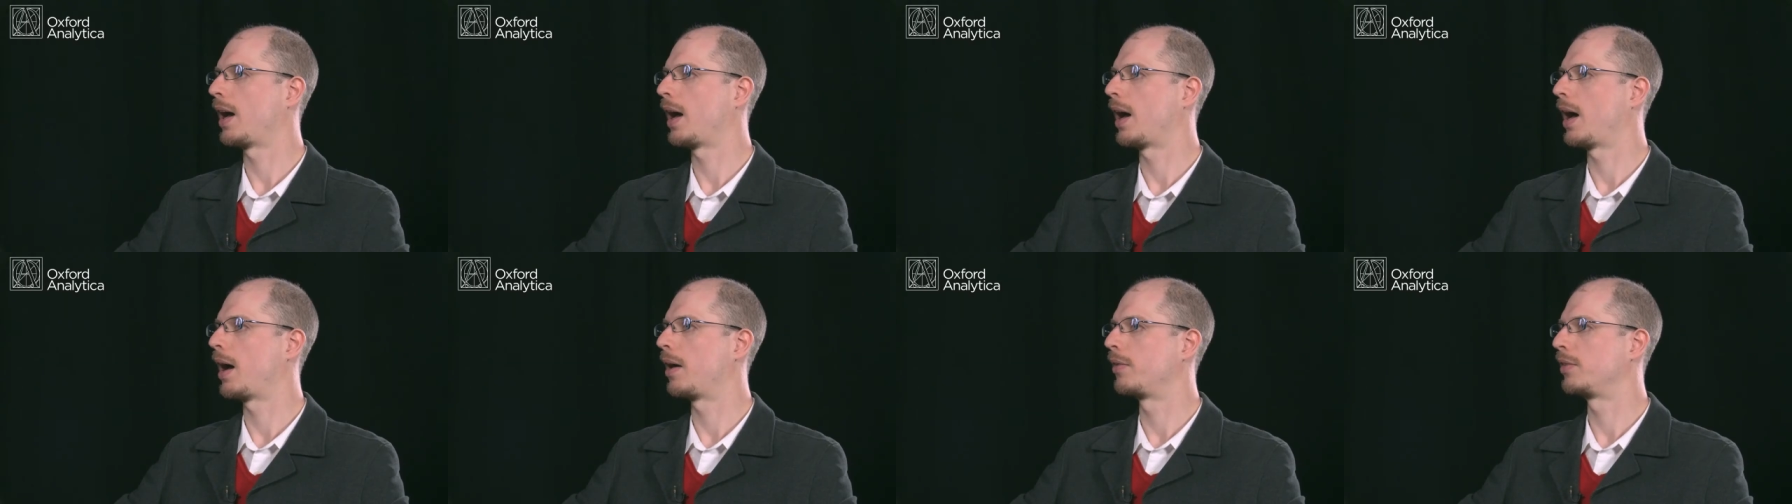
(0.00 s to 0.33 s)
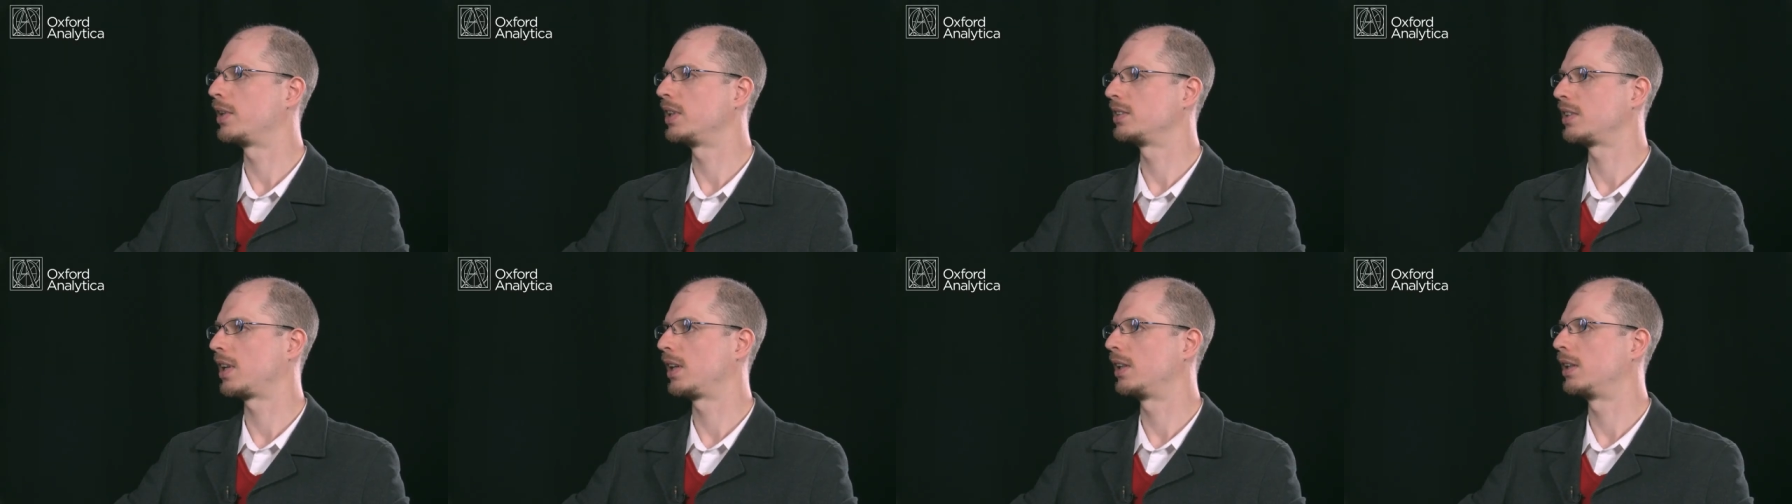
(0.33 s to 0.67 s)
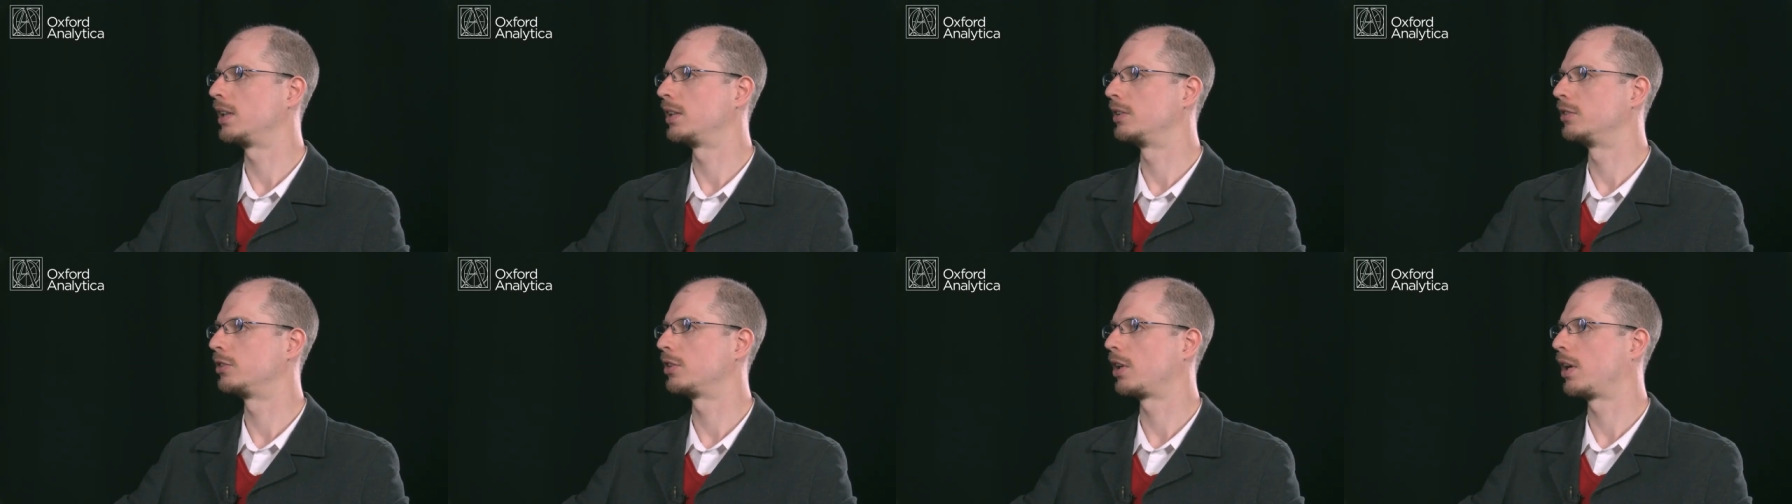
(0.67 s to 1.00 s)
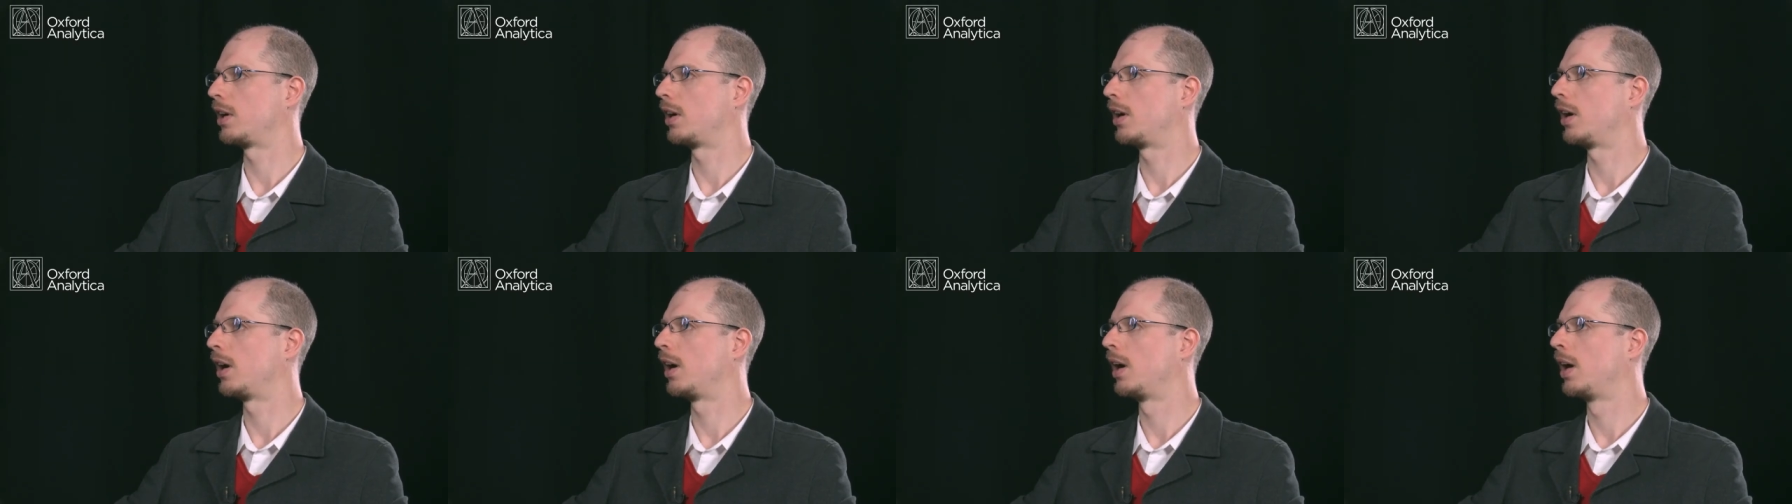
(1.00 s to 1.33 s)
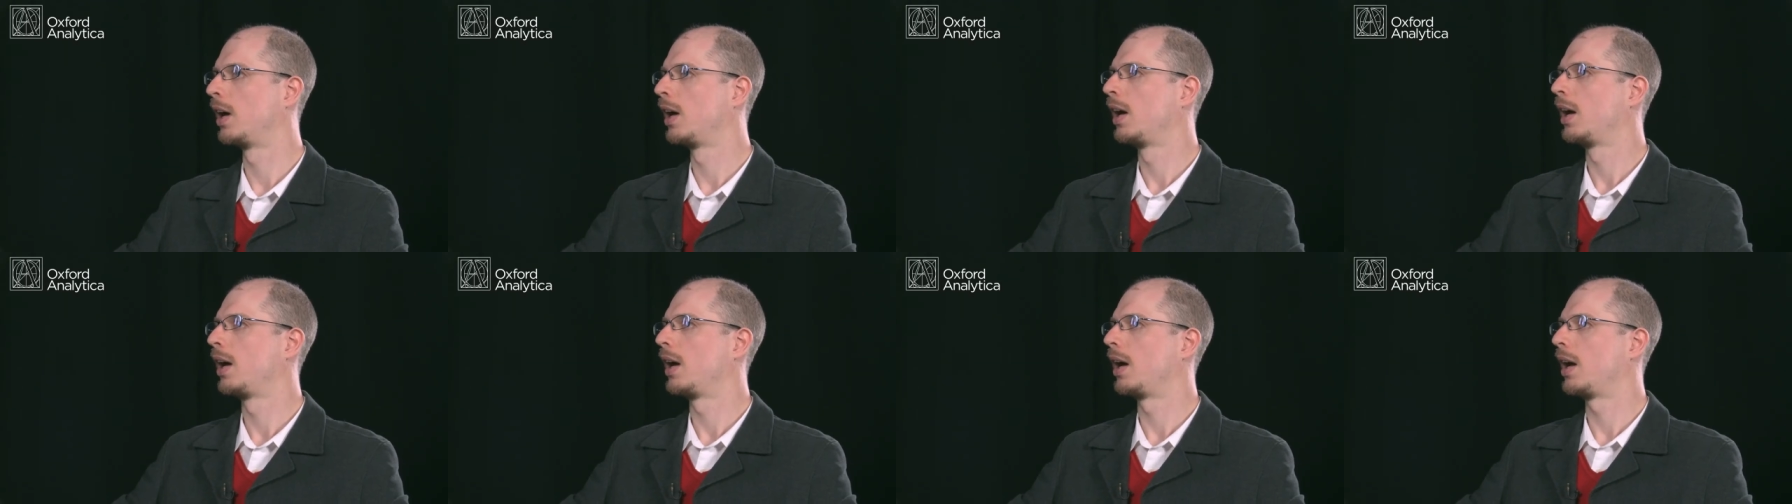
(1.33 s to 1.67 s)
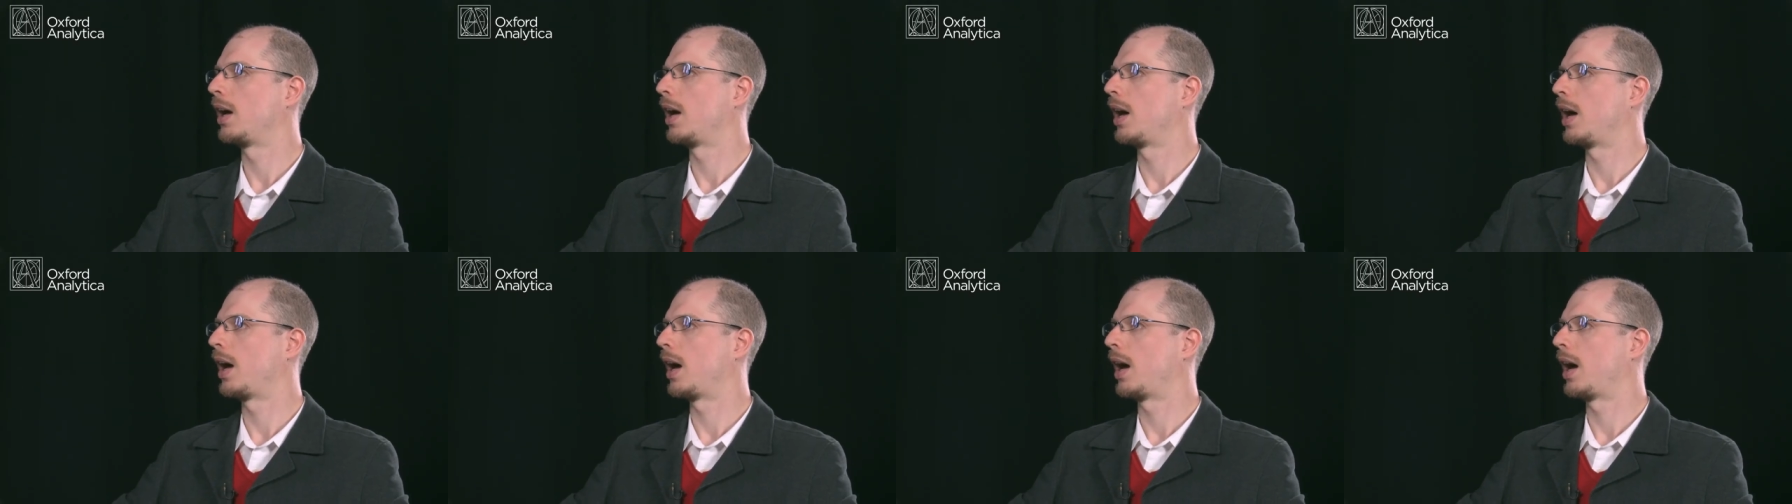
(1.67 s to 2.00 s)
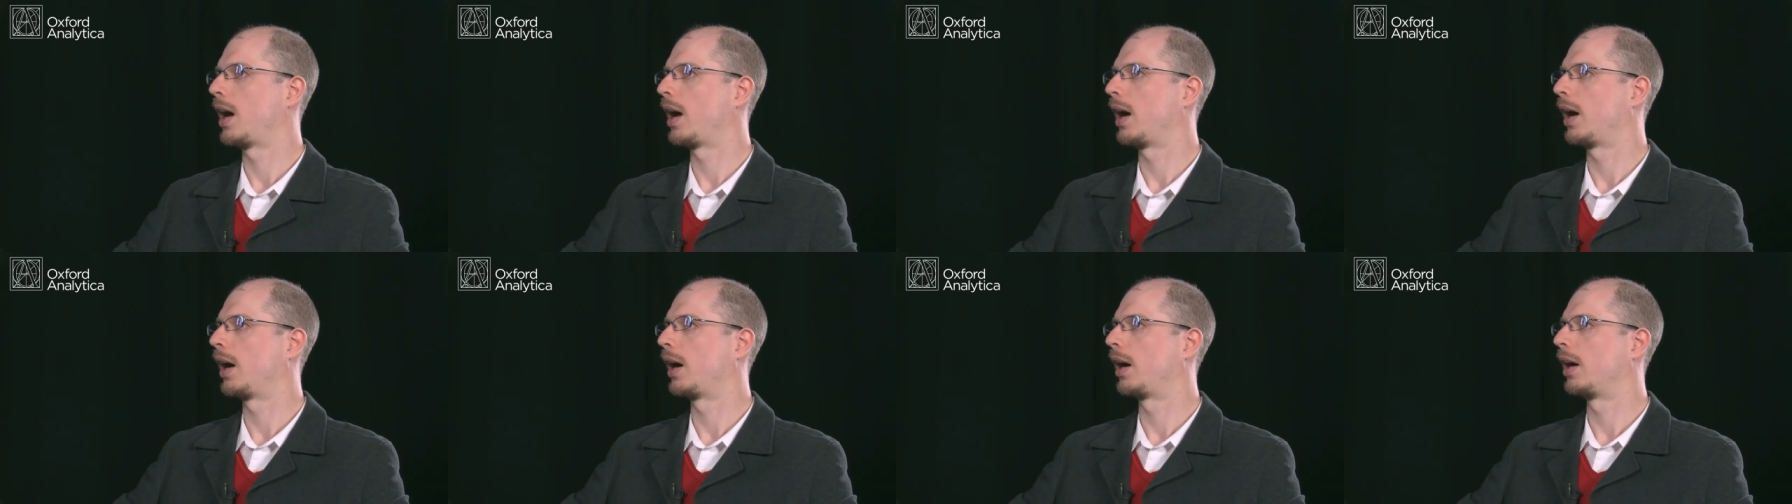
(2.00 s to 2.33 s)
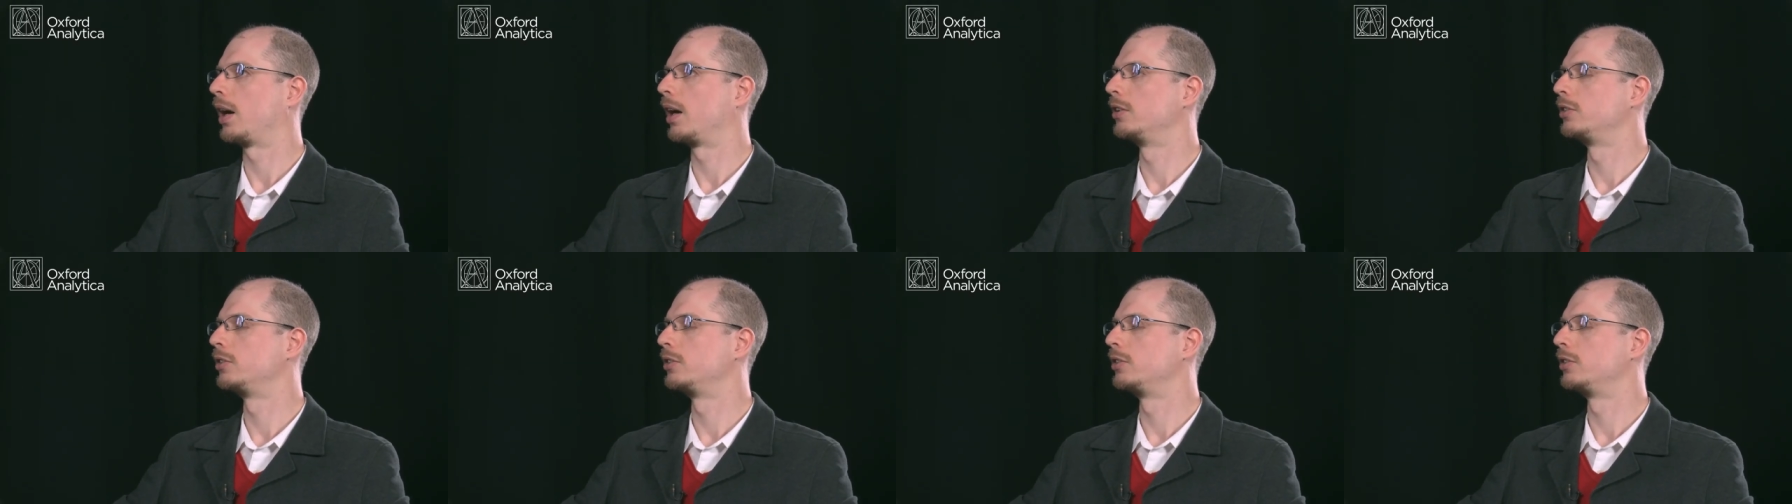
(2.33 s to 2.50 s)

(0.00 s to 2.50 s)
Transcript: Uh, these islands are uh,